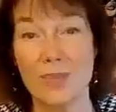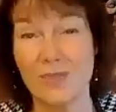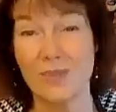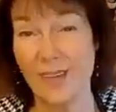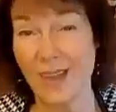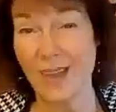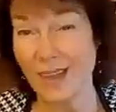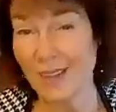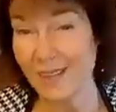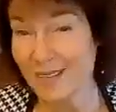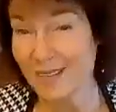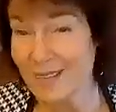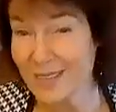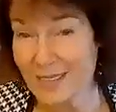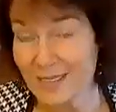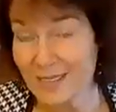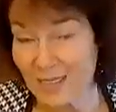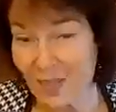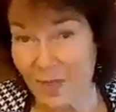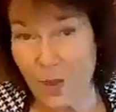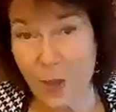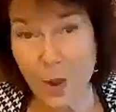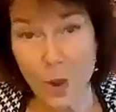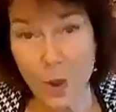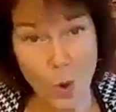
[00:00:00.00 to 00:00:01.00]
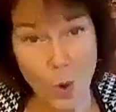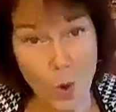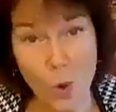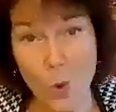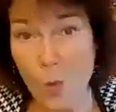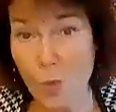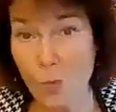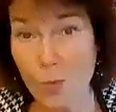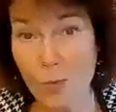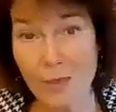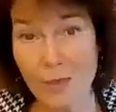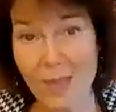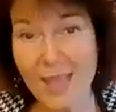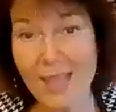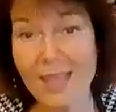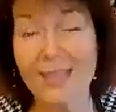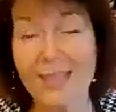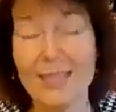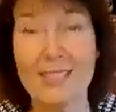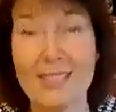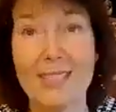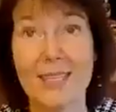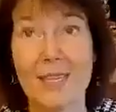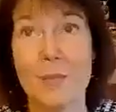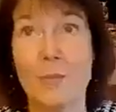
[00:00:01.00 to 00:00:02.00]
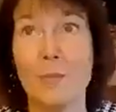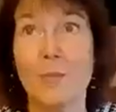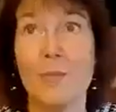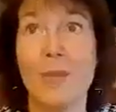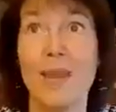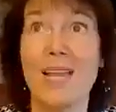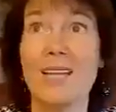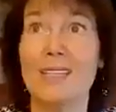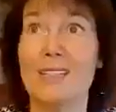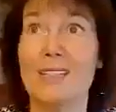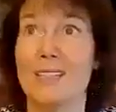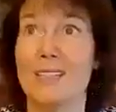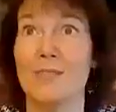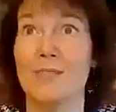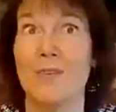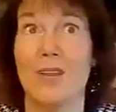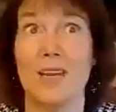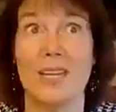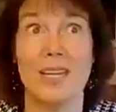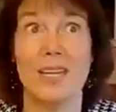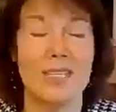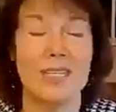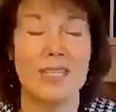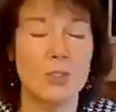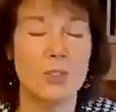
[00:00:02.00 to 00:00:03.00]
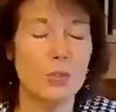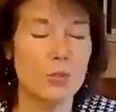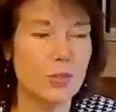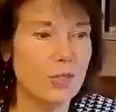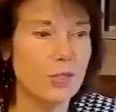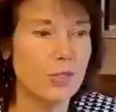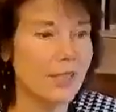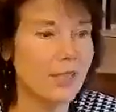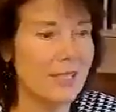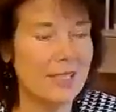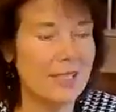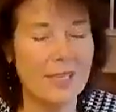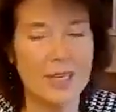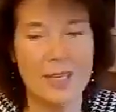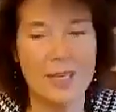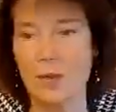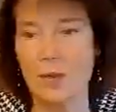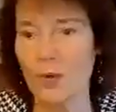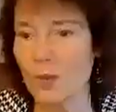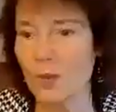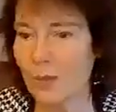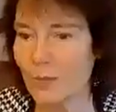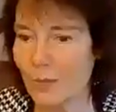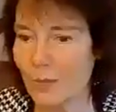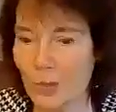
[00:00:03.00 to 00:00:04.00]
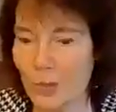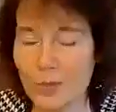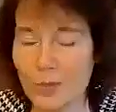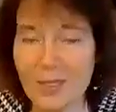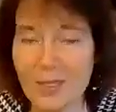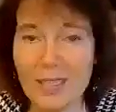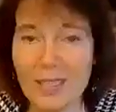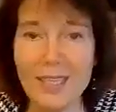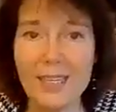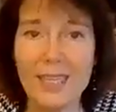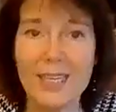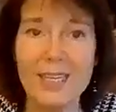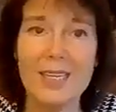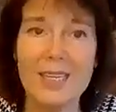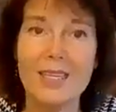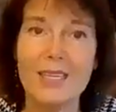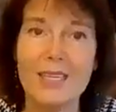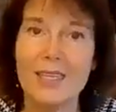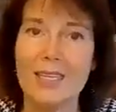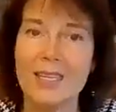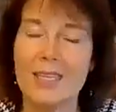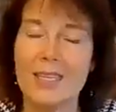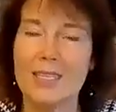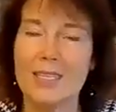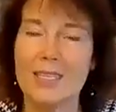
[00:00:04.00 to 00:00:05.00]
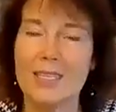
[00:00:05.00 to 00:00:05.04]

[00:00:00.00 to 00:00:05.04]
with violence in the home, and its impact is financial to the entire community.